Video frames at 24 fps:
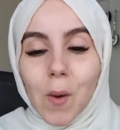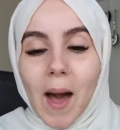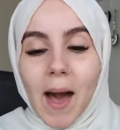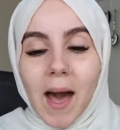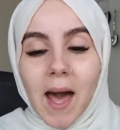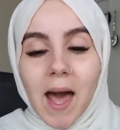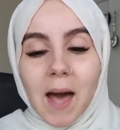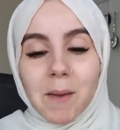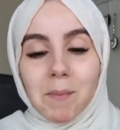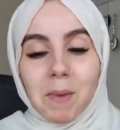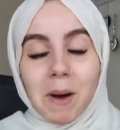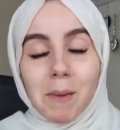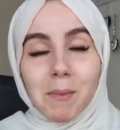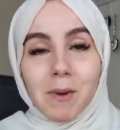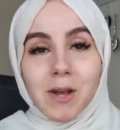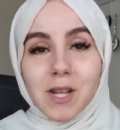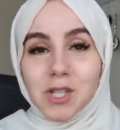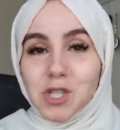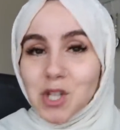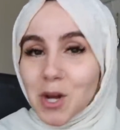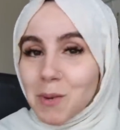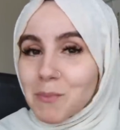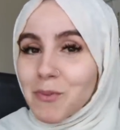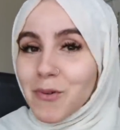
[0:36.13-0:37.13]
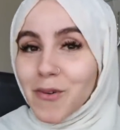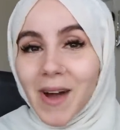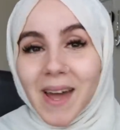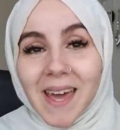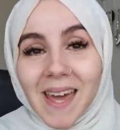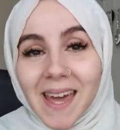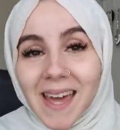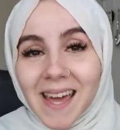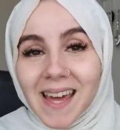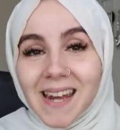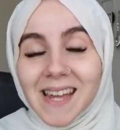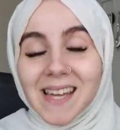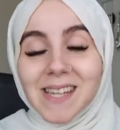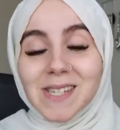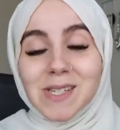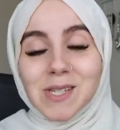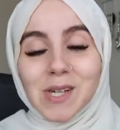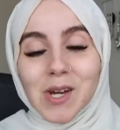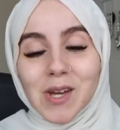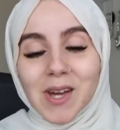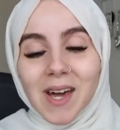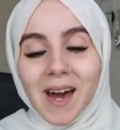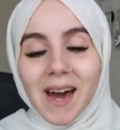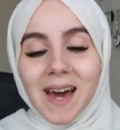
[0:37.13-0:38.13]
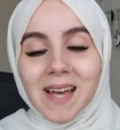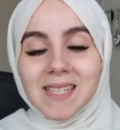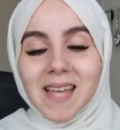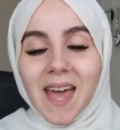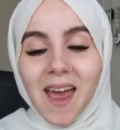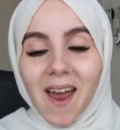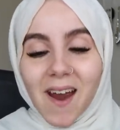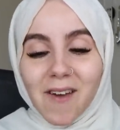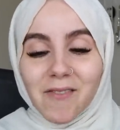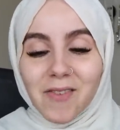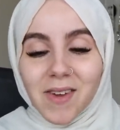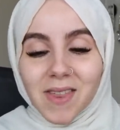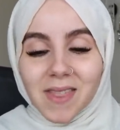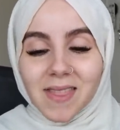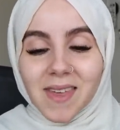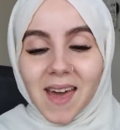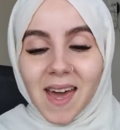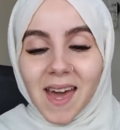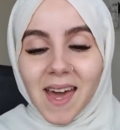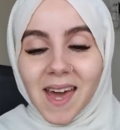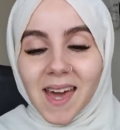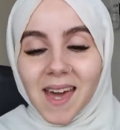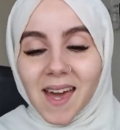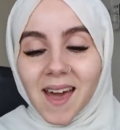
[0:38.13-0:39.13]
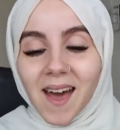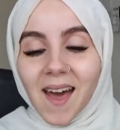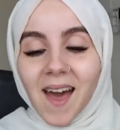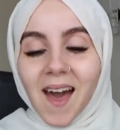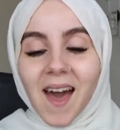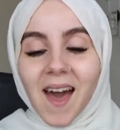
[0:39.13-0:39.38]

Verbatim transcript: I'm gonna jump right in and show you guys everything